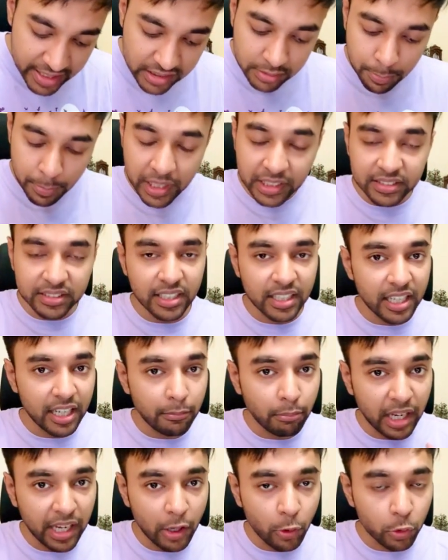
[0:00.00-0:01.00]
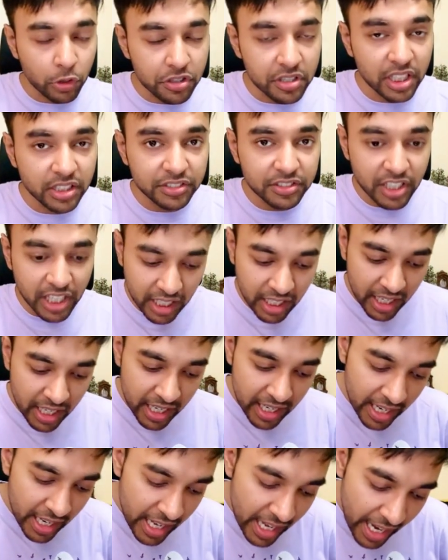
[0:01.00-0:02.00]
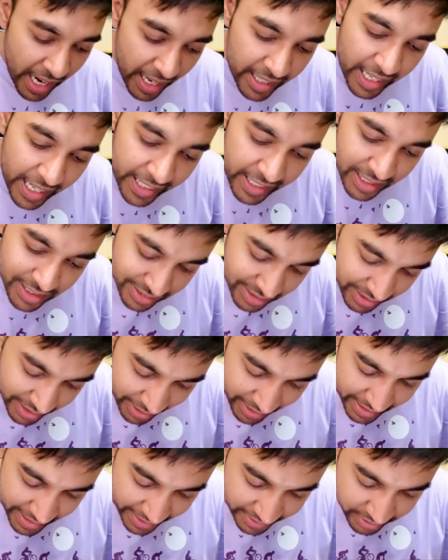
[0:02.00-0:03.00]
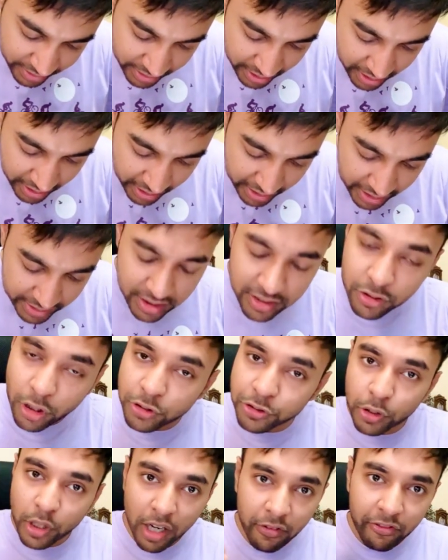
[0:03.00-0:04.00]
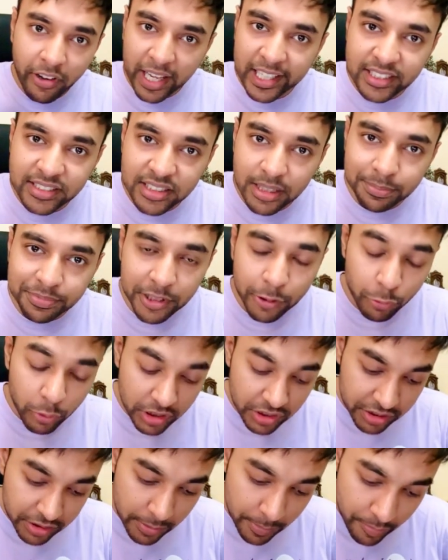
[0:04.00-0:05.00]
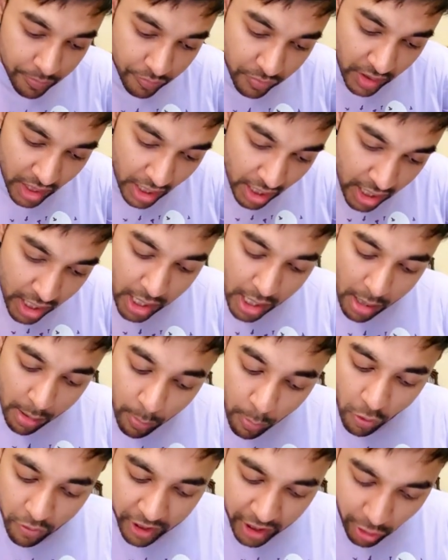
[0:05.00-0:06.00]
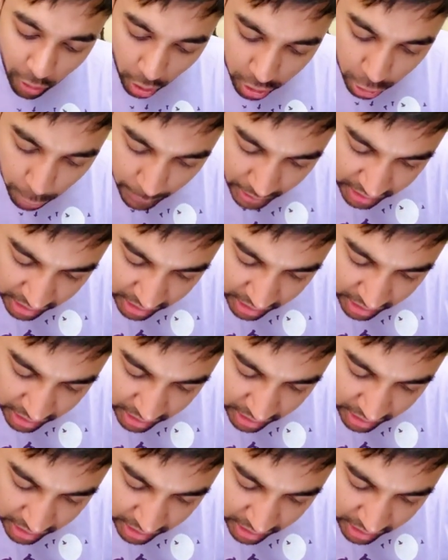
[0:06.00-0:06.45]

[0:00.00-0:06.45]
is present in my original string and I can say that yes, this is also a valid subsequence. Moving on to my